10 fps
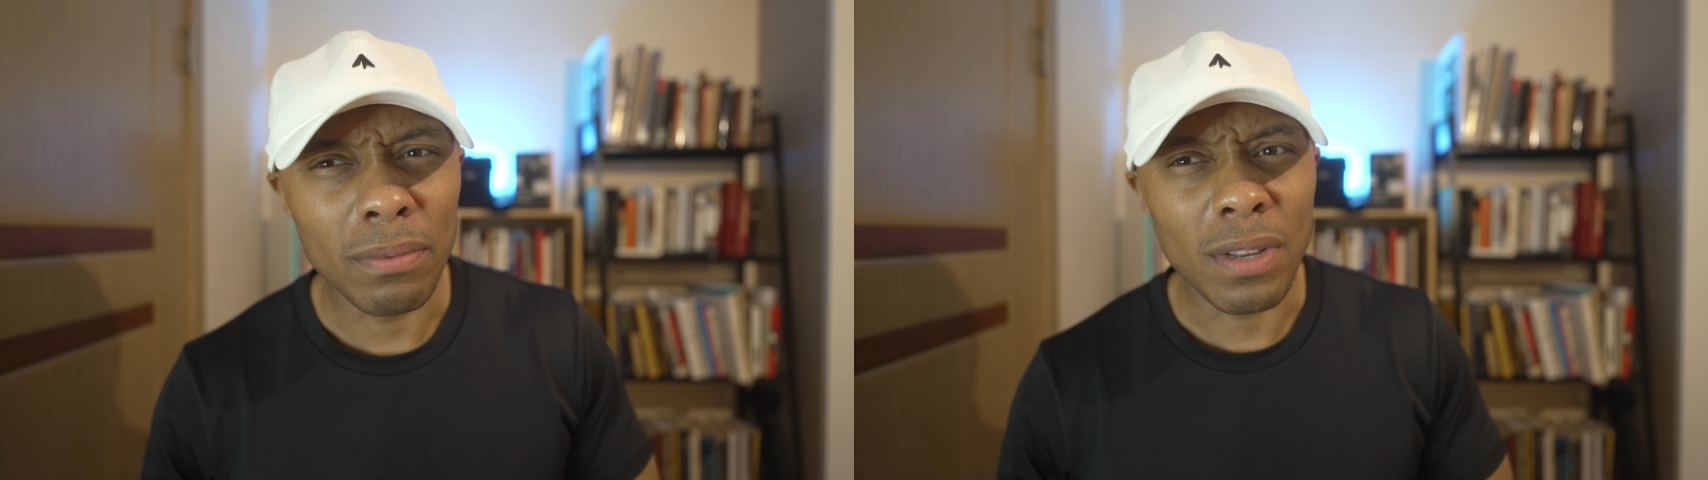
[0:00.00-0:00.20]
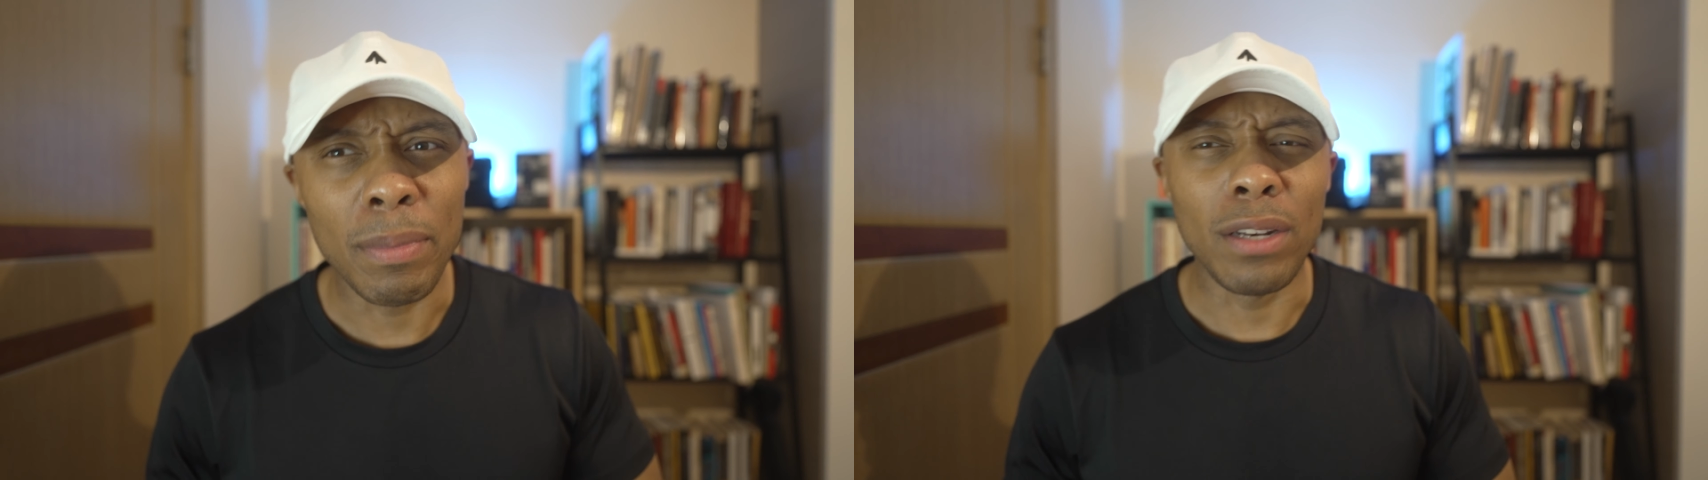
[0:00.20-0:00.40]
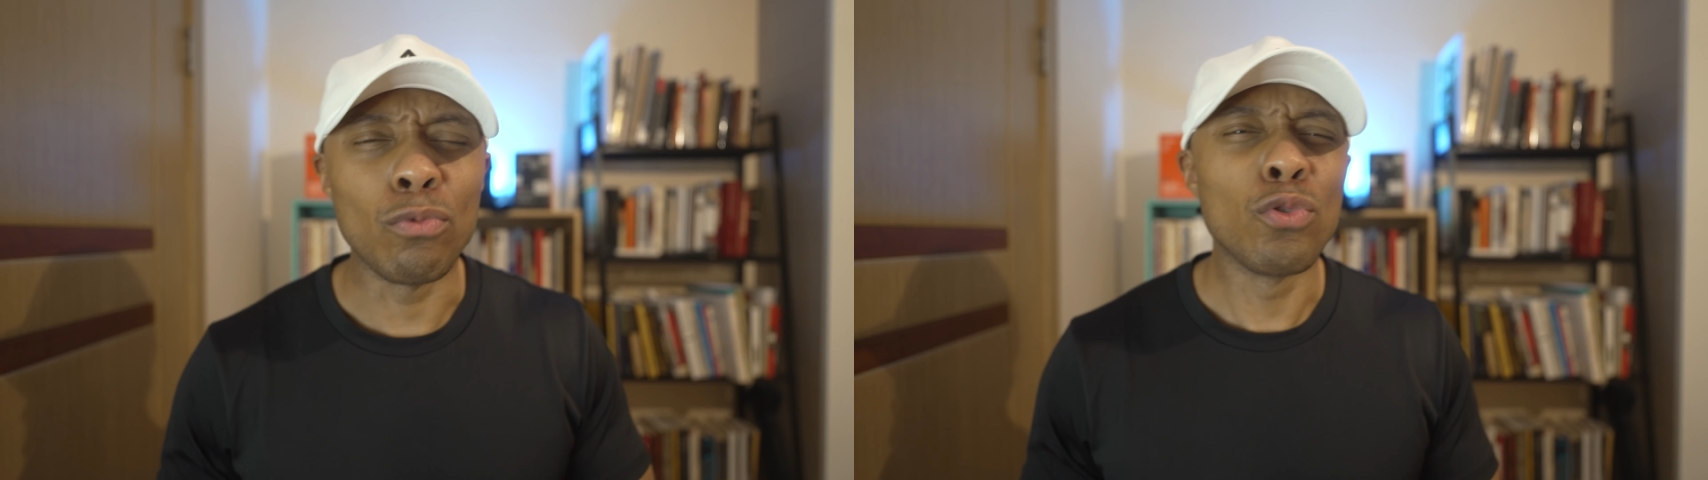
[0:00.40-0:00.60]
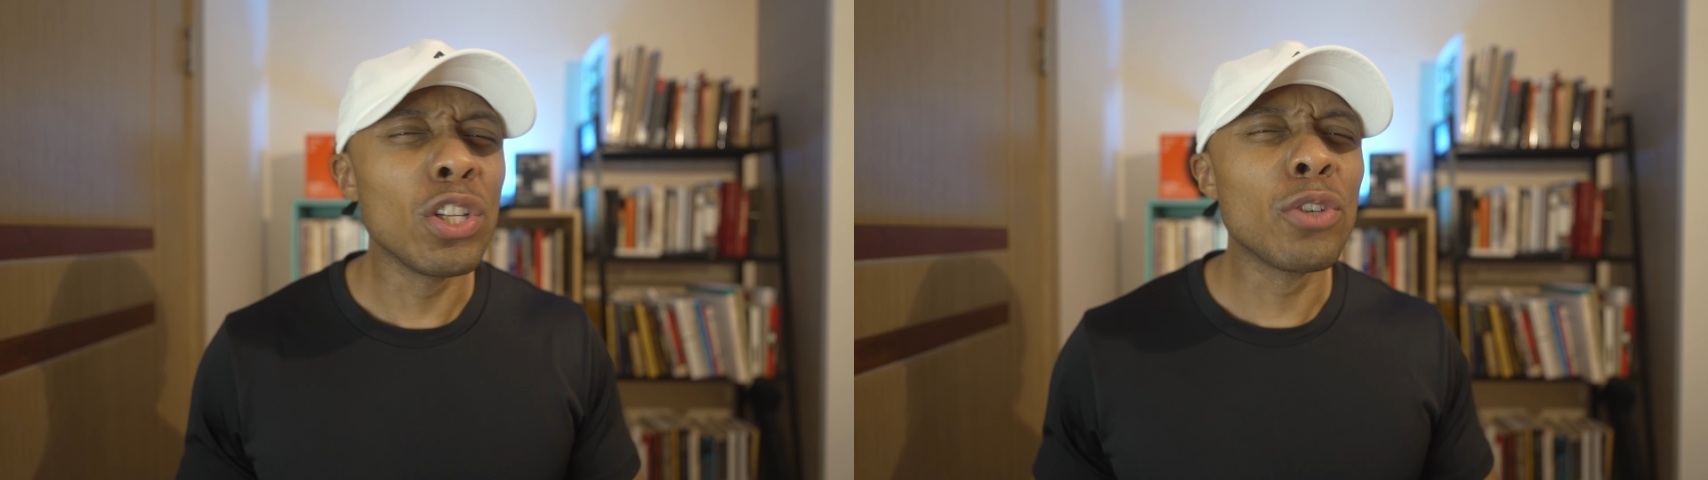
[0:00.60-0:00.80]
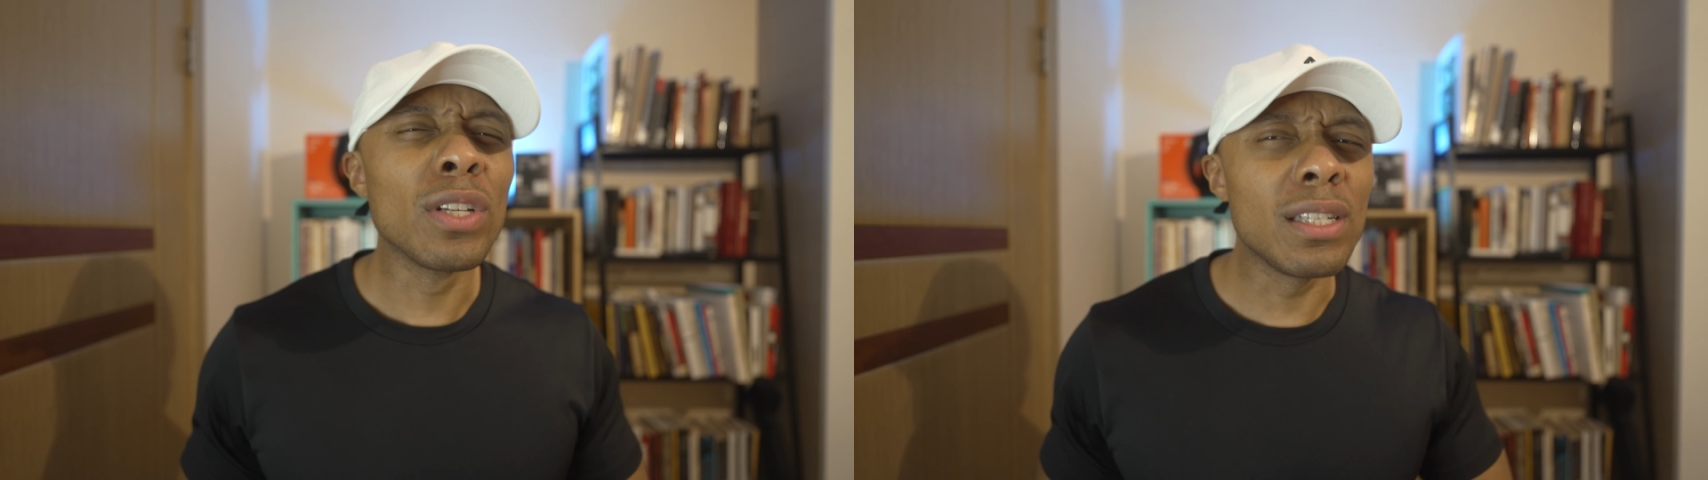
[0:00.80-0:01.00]
I mean,
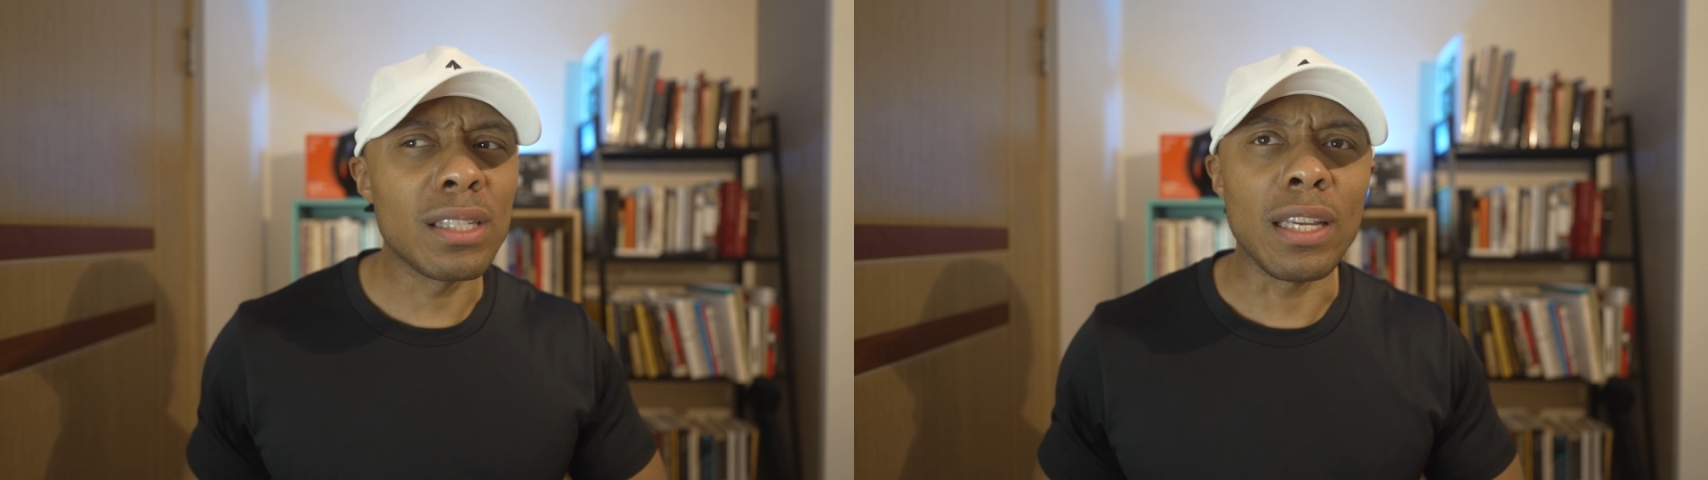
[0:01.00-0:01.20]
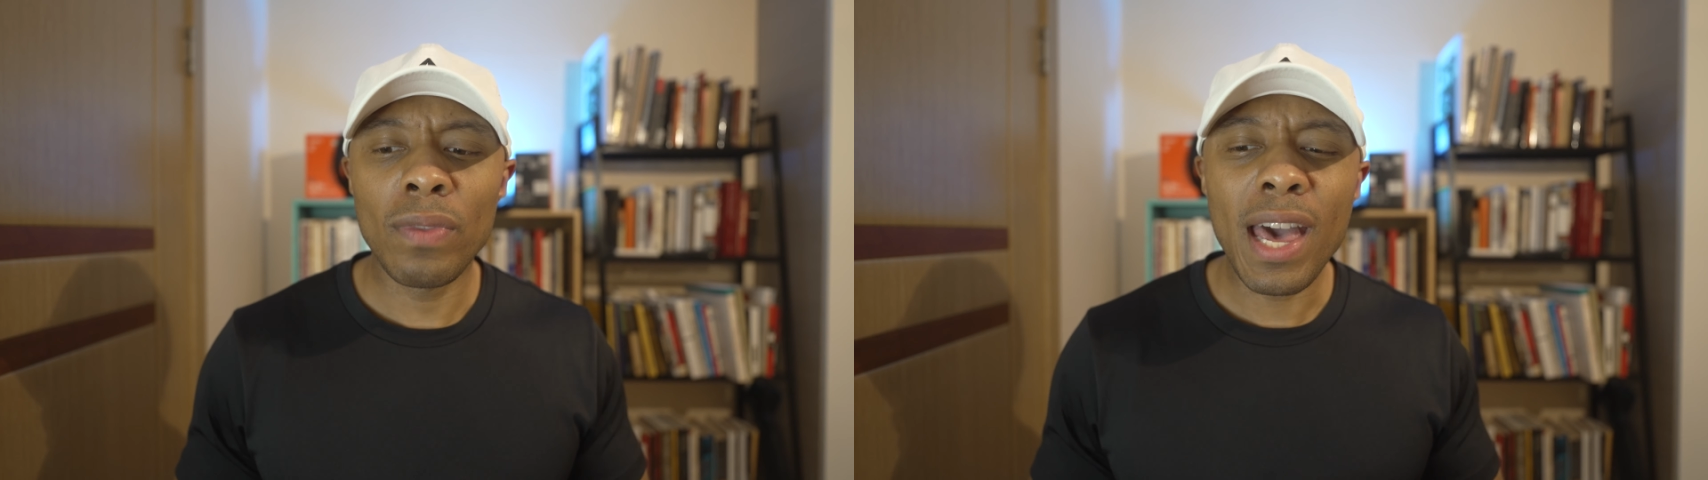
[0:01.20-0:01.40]
really, really steep.